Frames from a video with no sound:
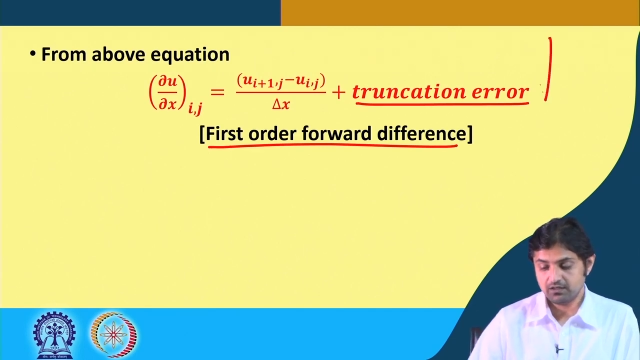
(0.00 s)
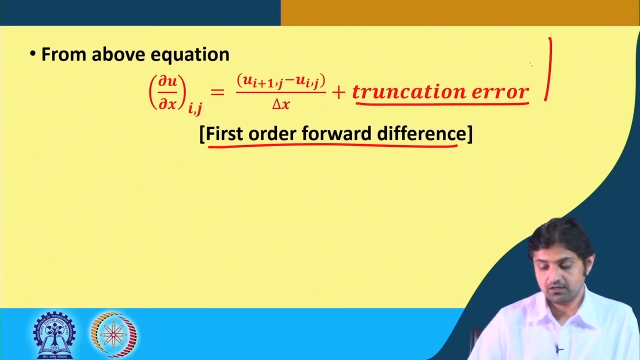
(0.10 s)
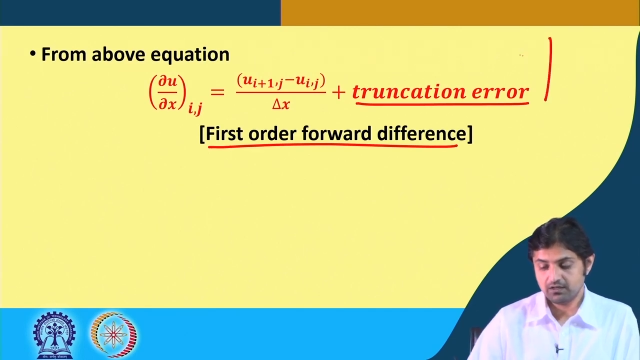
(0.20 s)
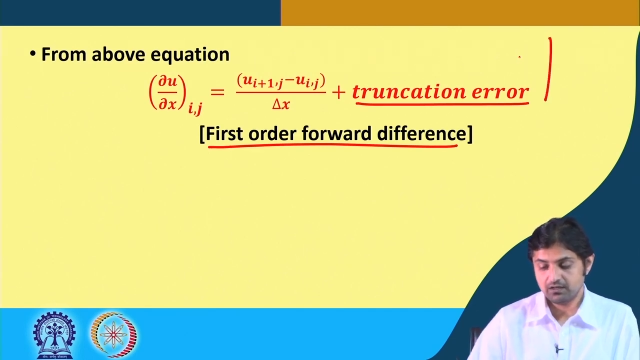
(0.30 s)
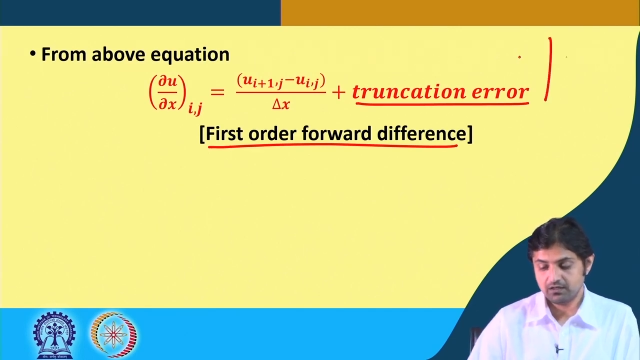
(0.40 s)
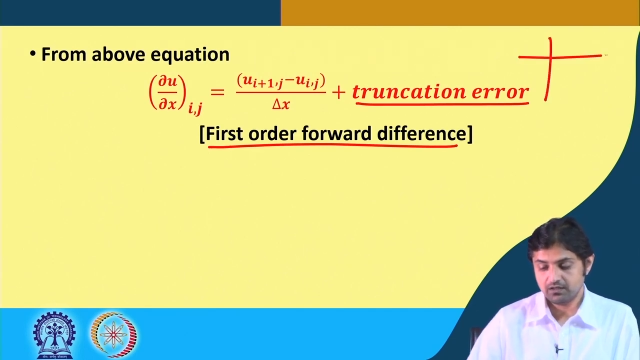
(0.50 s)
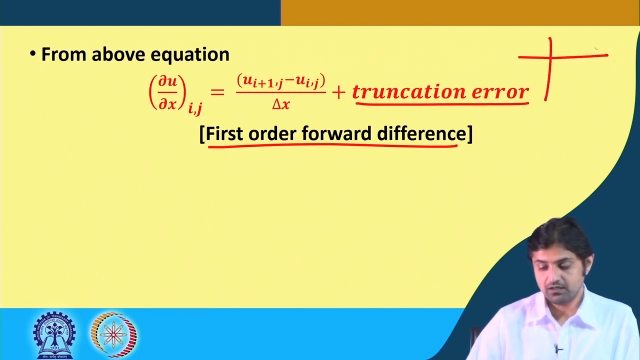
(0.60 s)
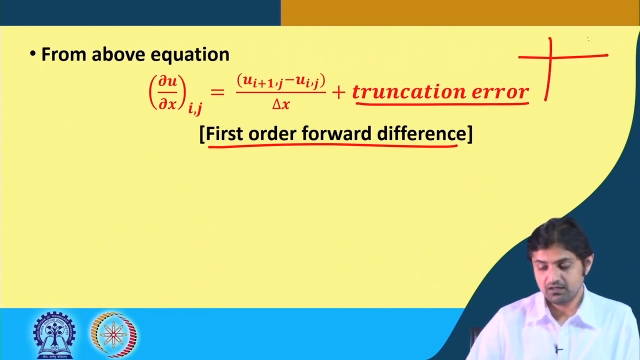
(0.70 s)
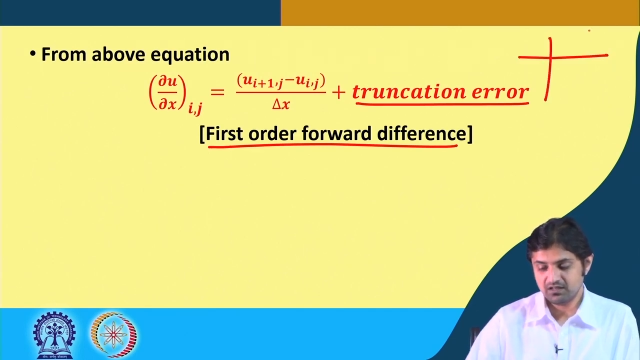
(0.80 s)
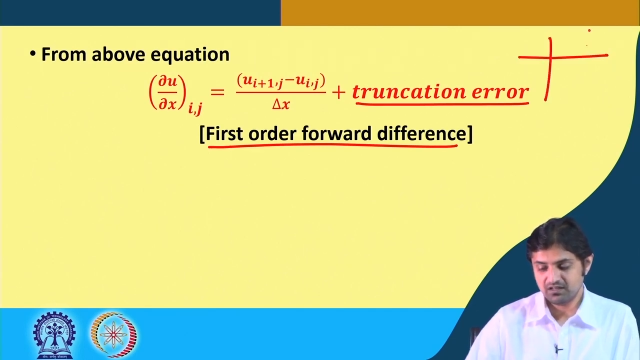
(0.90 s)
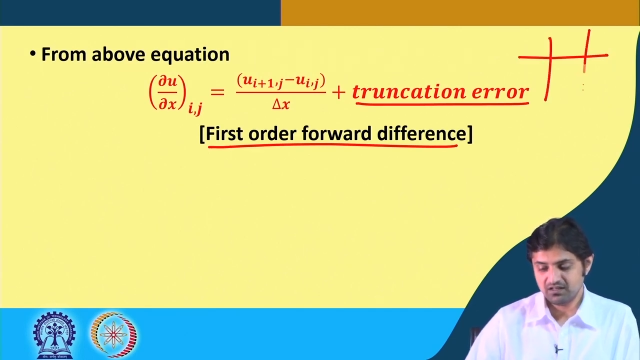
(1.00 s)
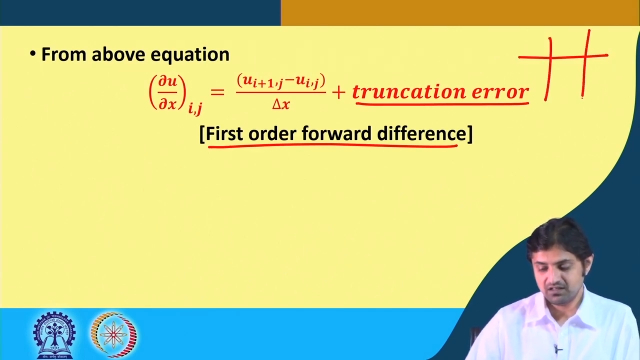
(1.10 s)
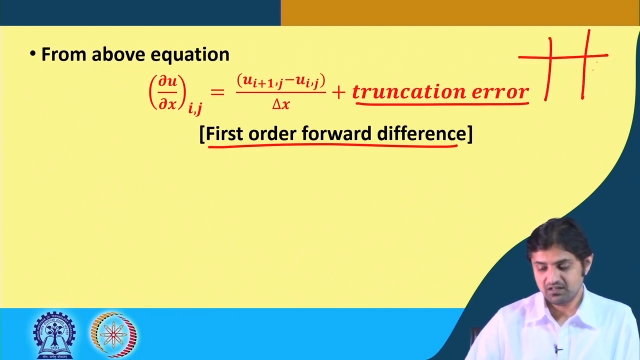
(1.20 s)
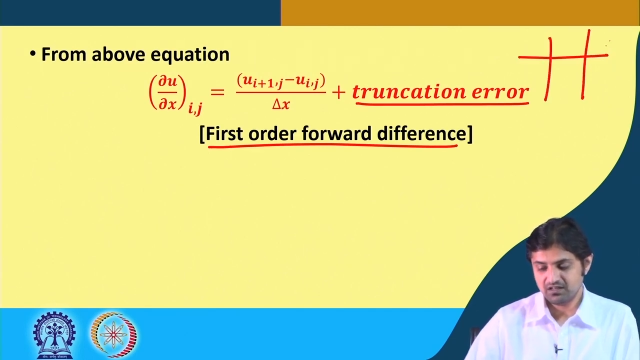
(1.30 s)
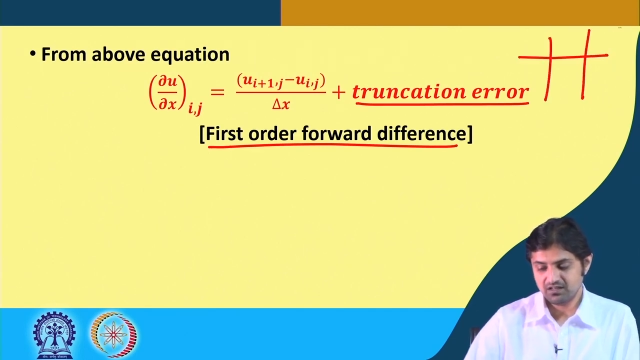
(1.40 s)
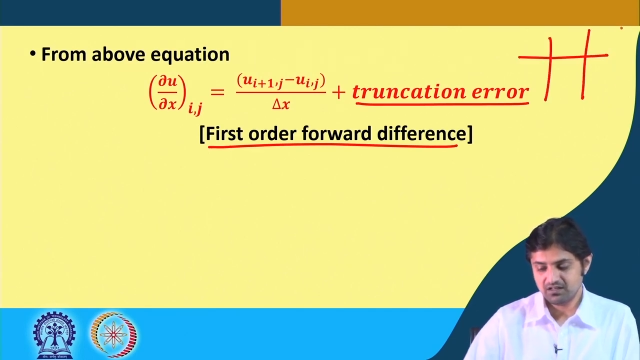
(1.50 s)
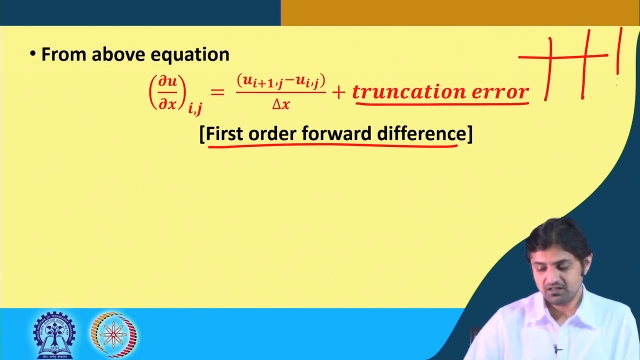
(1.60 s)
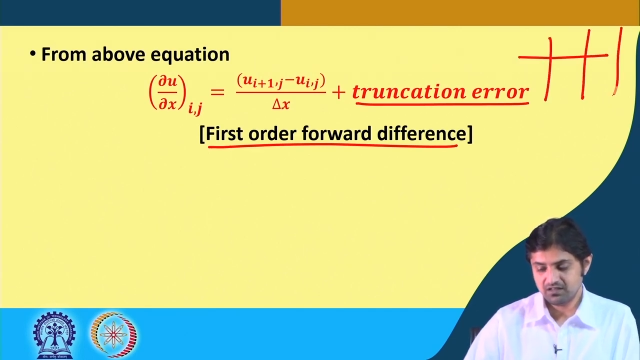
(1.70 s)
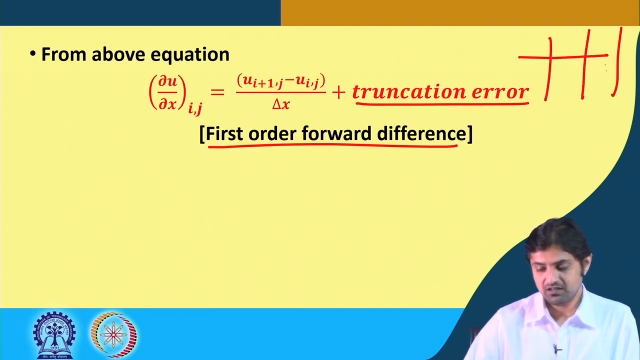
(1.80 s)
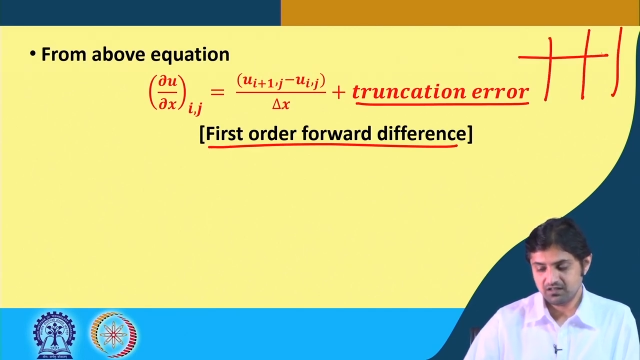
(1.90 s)

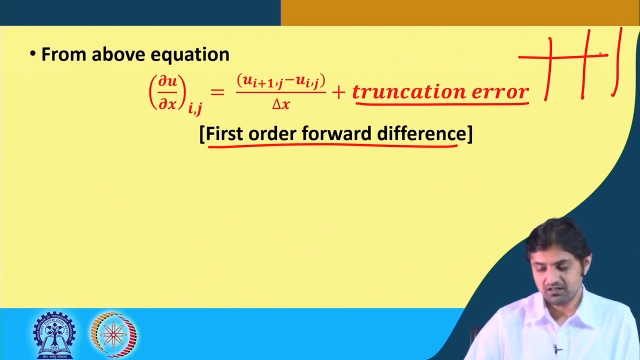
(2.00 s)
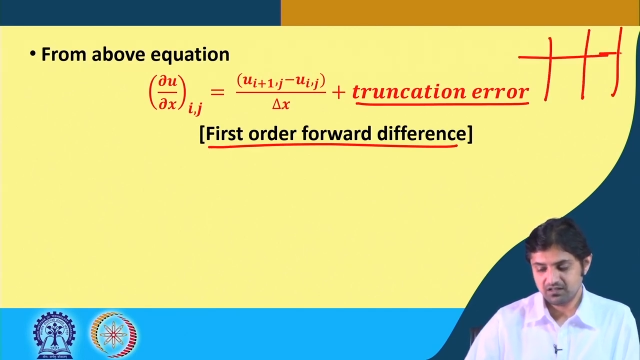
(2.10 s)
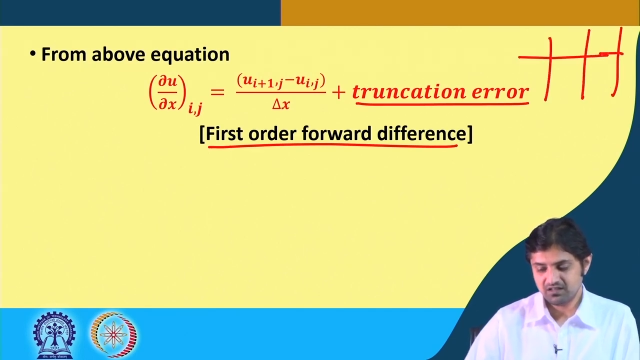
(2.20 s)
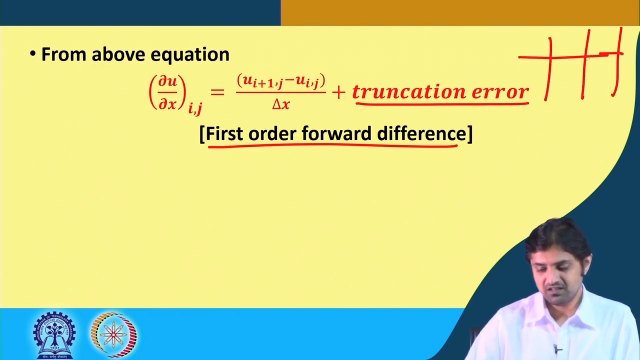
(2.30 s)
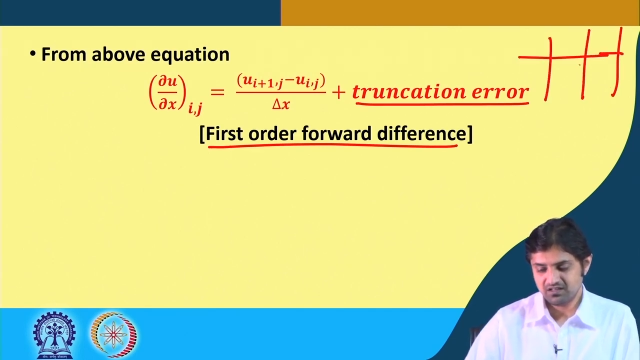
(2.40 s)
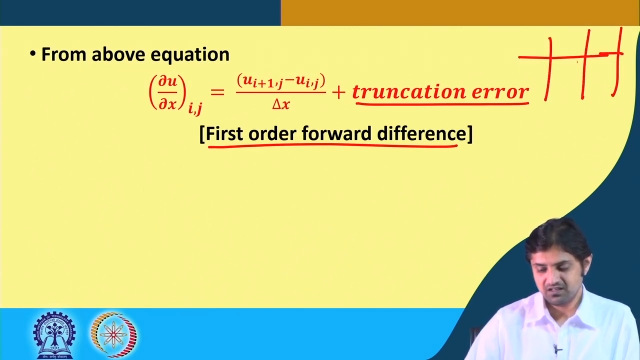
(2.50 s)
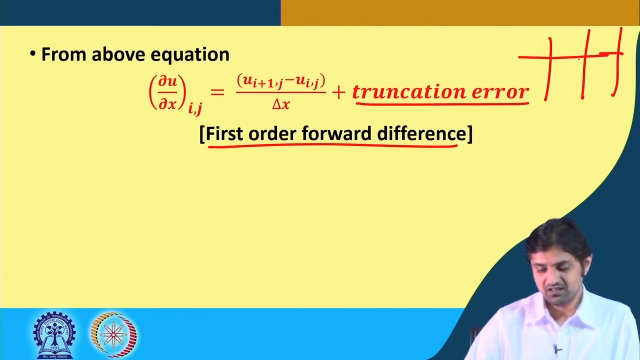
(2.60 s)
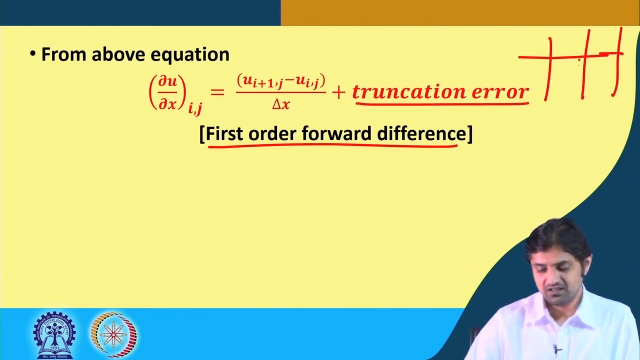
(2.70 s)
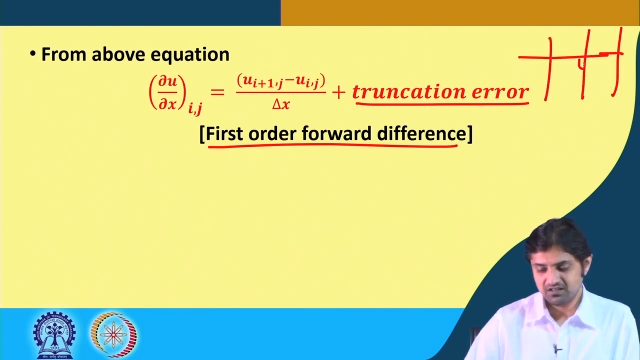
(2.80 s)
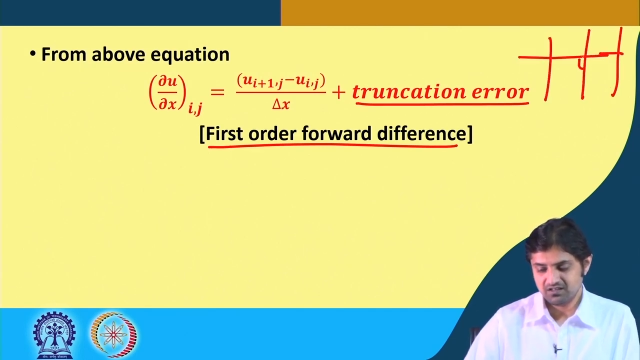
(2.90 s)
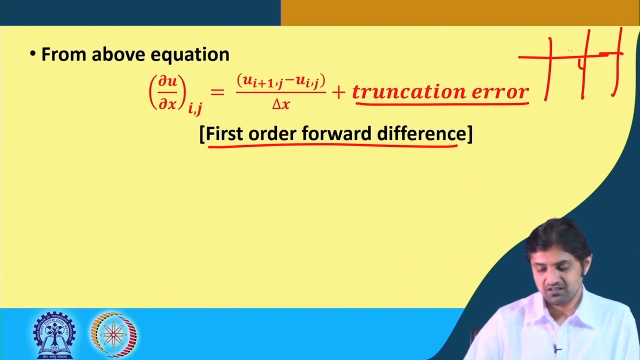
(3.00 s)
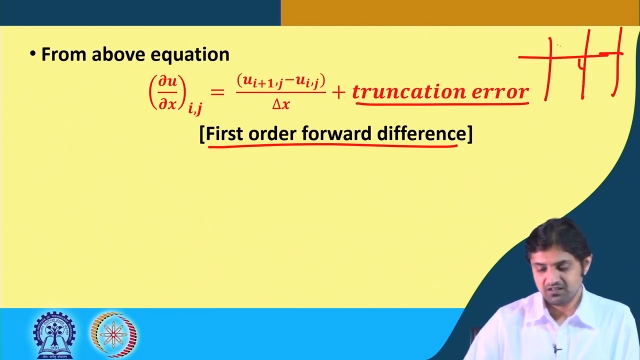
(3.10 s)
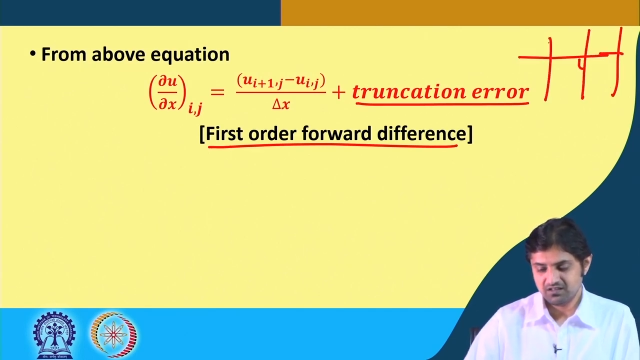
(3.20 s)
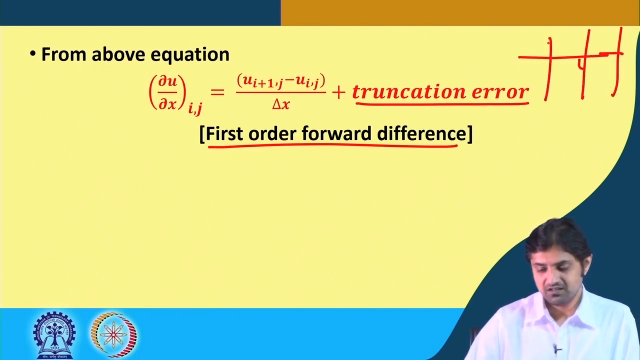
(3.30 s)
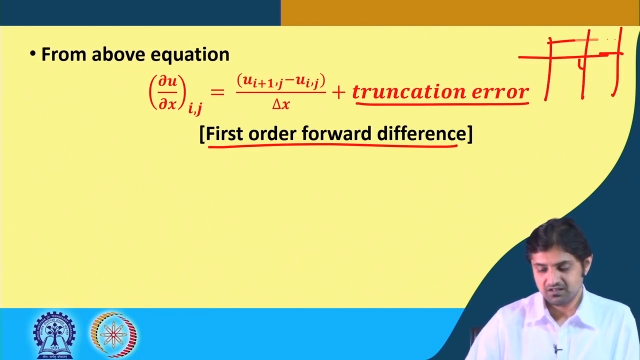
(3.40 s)
No one is speaking in this clip.